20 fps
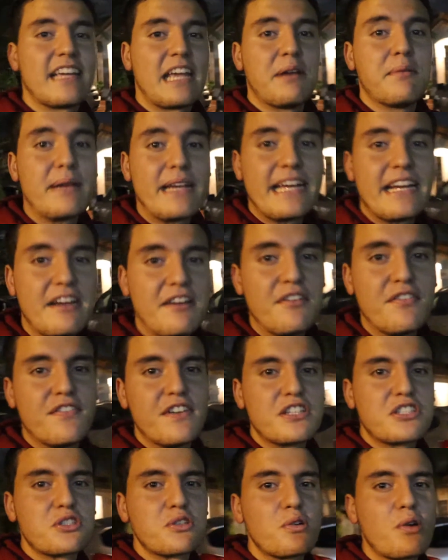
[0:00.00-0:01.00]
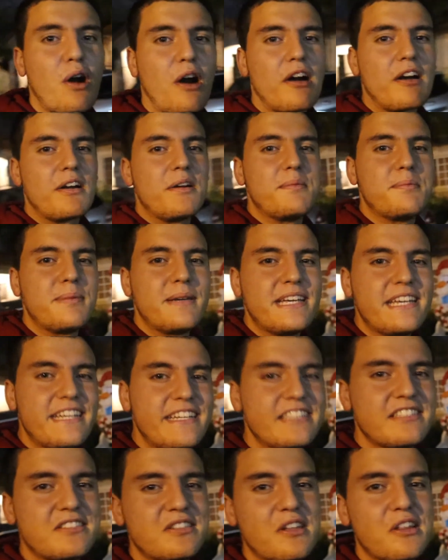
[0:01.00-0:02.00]
Can we get an official
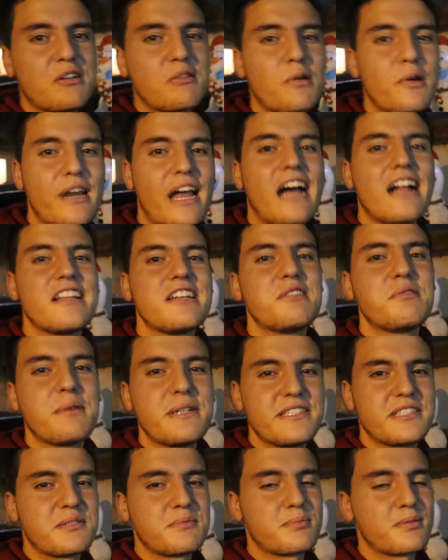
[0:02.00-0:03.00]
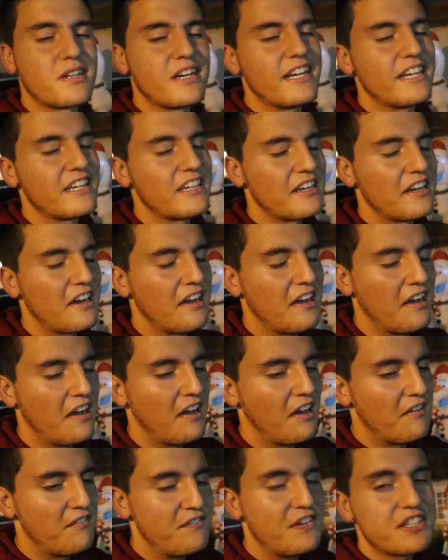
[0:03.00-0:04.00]
RIP to the Rhode Island winter break?
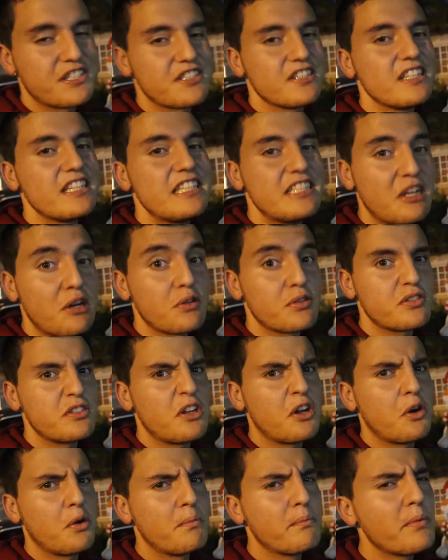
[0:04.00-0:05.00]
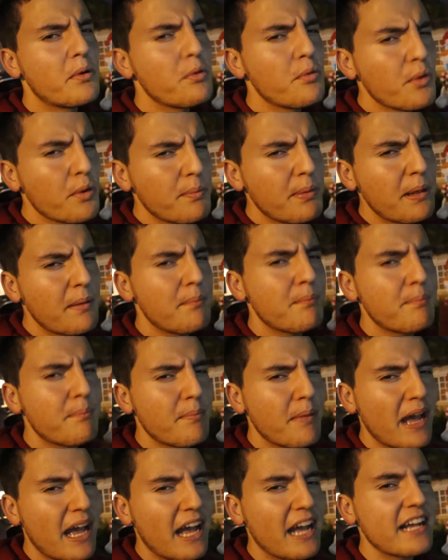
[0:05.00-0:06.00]
Officially no snow, but we'll be
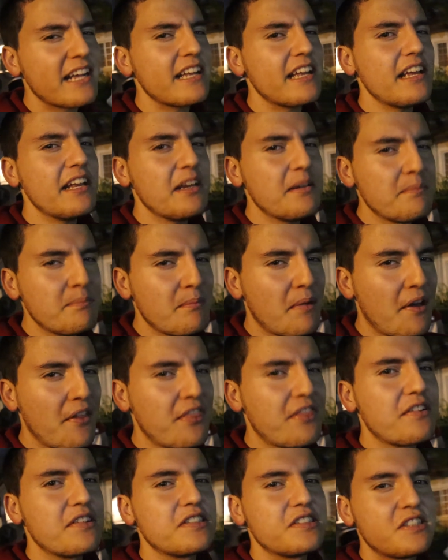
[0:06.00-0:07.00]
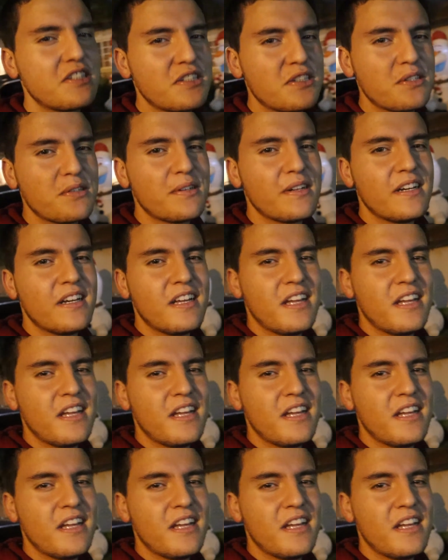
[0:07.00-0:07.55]
back in a month or two.